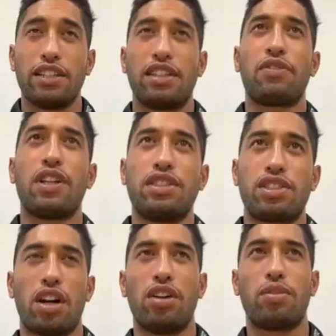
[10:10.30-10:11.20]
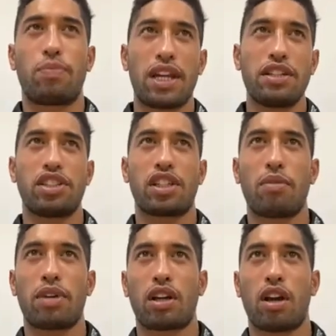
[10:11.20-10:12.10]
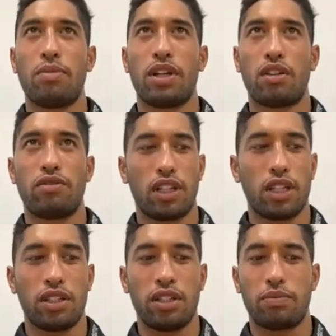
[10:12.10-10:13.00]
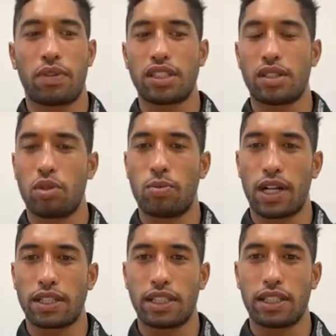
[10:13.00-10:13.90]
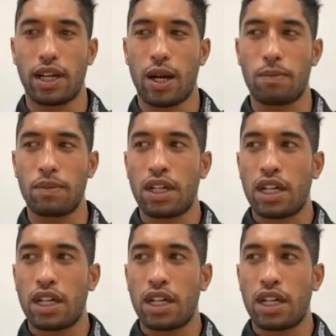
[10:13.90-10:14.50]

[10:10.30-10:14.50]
definitely. So the plan is to go back home and hopefully play some more Mitre ten cup,